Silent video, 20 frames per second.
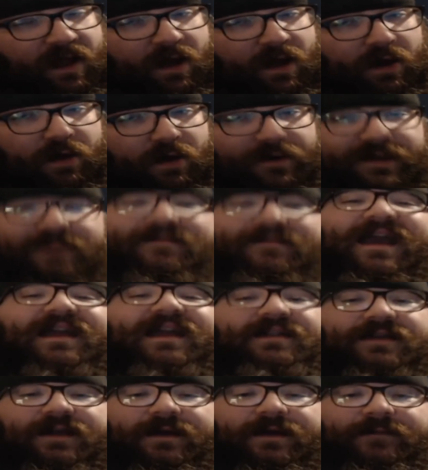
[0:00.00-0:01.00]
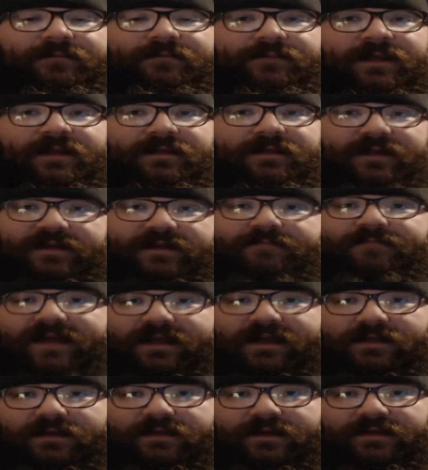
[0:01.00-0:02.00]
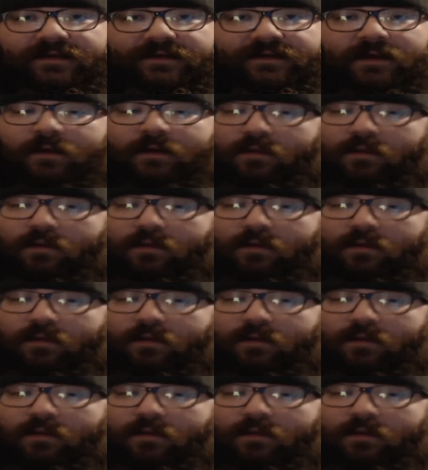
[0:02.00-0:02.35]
Hulkamania, this business